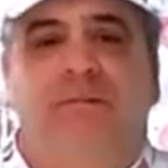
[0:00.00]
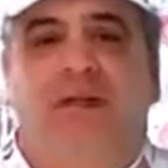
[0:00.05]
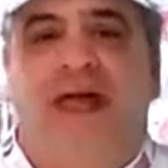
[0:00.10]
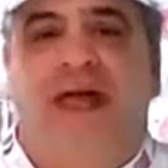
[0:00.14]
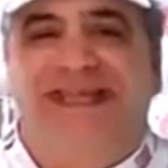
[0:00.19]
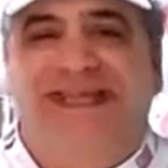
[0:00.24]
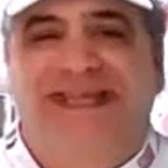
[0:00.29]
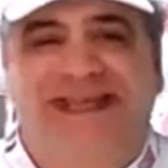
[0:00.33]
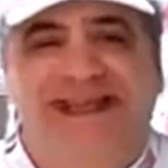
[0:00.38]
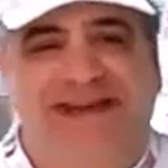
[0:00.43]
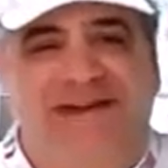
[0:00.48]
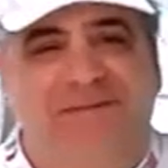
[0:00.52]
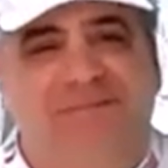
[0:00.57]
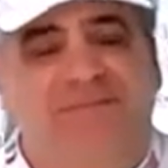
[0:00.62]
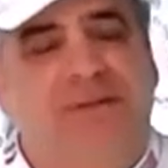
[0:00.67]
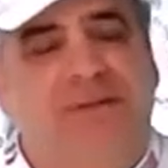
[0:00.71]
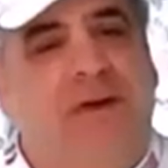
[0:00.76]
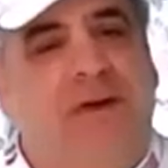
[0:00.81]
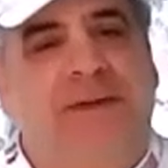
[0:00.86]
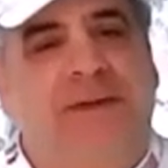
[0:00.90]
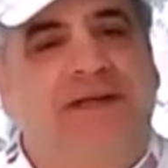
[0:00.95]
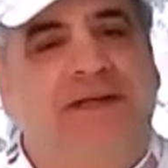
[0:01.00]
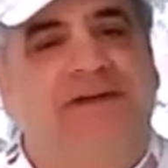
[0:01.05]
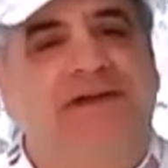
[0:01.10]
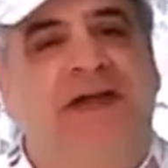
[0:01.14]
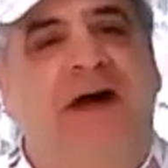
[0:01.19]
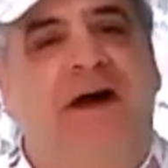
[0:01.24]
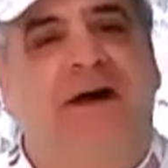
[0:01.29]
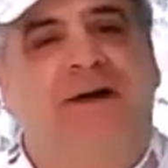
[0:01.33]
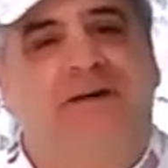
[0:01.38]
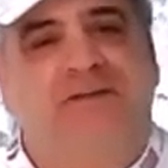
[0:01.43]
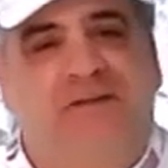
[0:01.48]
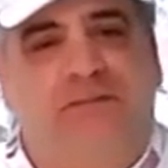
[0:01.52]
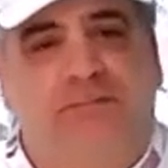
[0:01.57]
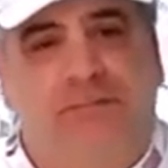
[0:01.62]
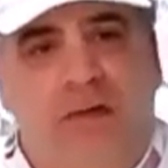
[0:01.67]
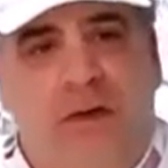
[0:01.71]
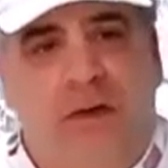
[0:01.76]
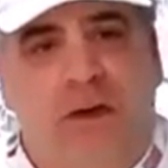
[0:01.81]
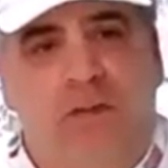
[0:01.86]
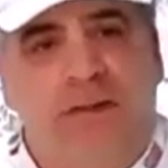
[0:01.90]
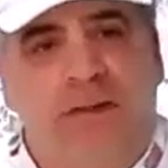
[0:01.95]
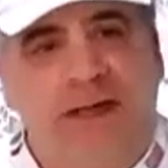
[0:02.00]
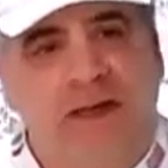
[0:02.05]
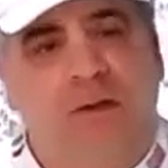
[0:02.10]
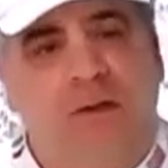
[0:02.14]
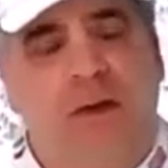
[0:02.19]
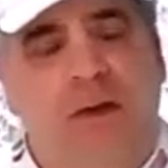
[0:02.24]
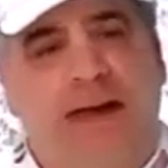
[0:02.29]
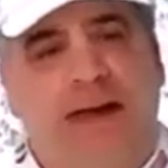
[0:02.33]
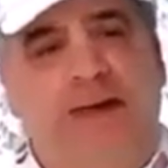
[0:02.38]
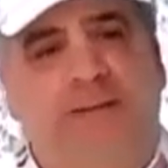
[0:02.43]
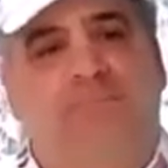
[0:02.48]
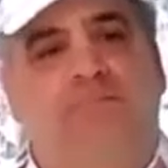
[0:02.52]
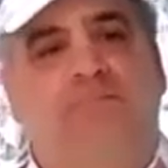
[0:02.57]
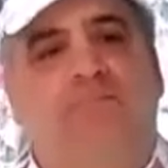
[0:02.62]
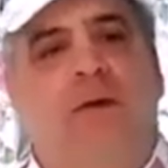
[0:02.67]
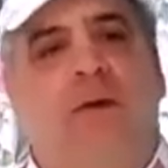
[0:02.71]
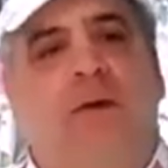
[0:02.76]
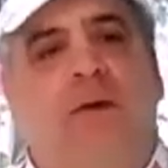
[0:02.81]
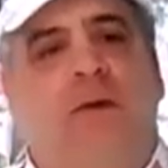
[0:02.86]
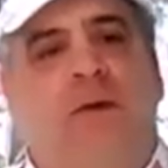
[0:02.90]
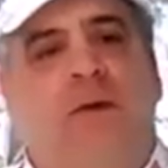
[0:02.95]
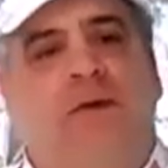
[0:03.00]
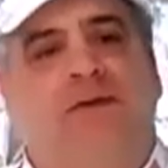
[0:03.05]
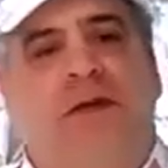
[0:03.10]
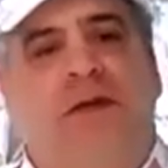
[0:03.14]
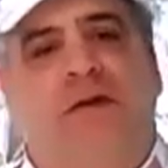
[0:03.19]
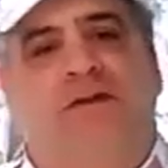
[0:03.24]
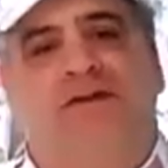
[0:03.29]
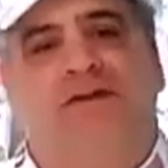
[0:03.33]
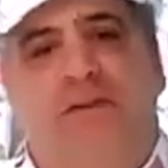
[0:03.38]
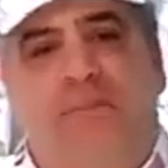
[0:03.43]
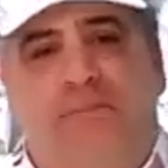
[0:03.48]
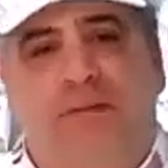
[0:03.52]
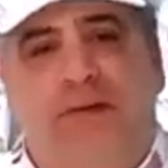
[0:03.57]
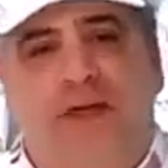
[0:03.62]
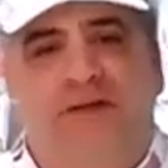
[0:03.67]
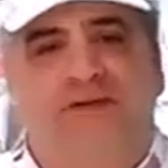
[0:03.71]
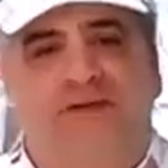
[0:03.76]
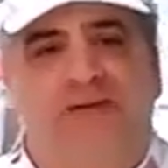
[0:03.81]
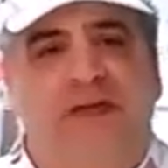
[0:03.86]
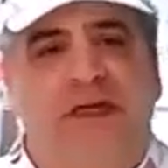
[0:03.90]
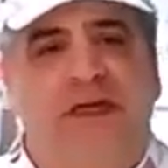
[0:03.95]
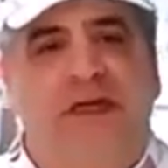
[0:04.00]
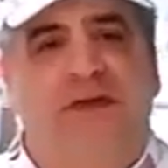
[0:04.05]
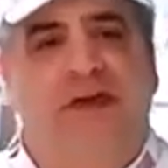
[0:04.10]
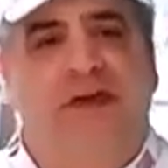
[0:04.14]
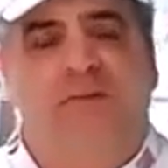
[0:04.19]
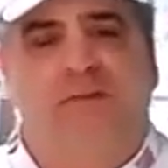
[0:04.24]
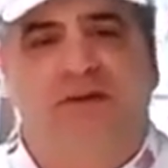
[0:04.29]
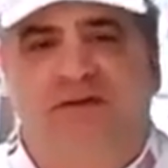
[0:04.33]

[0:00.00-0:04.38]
Again, the Italians blow me away with their simplicity, their